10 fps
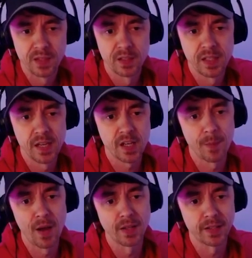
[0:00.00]
Can't come
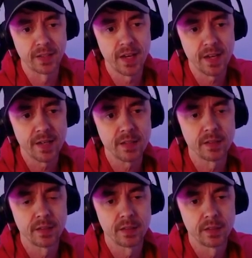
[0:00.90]
out like that.
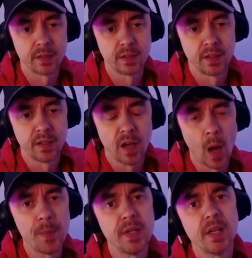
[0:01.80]
I
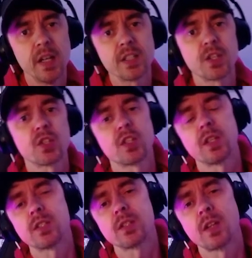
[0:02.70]
mean, it's
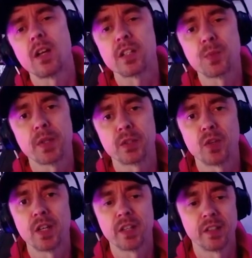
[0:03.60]
just unexpected,
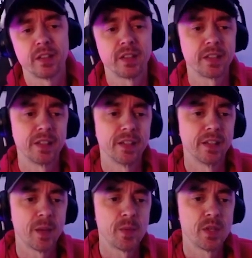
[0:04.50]
right? Like,
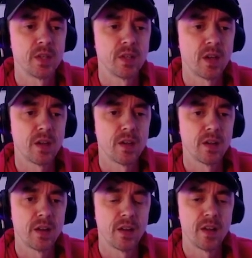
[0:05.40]
I mean,
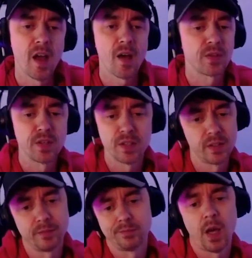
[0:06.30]

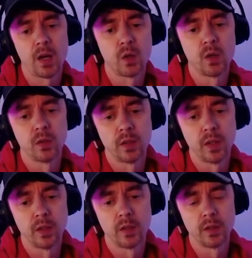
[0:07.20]
I don't know.
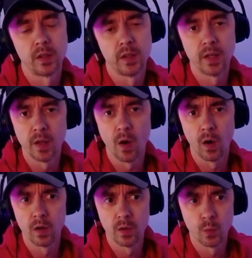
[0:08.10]

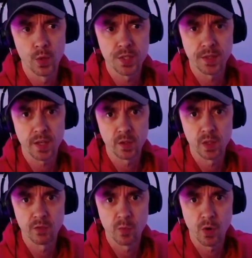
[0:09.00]
Was it that good of
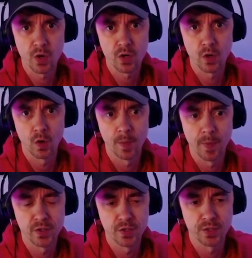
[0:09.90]
a bar, or am
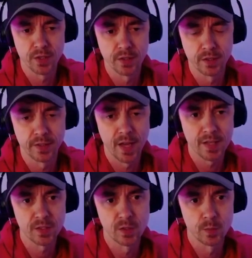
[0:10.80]
I just like
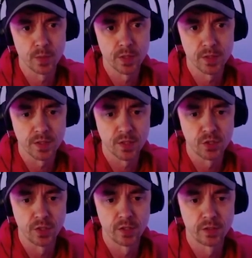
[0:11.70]
gassing him because it's Ed Sheeran?